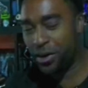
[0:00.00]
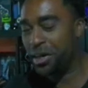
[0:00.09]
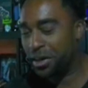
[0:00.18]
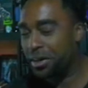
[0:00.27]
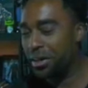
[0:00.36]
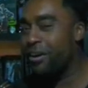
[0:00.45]

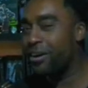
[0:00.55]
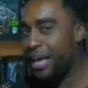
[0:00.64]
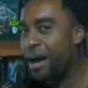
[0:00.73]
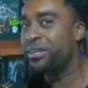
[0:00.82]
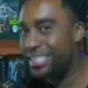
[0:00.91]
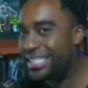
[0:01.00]
clear on
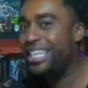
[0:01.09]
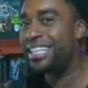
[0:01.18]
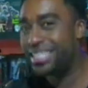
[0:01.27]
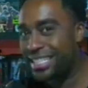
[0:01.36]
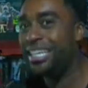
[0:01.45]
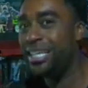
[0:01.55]
how
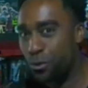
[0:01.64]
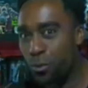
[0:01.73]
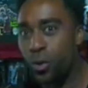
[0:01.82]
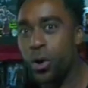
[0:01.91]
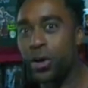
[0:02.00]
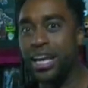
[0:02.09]
intense he's
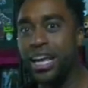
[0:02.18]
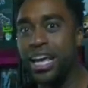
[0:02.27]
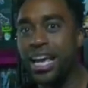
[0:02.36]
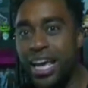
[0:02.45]
working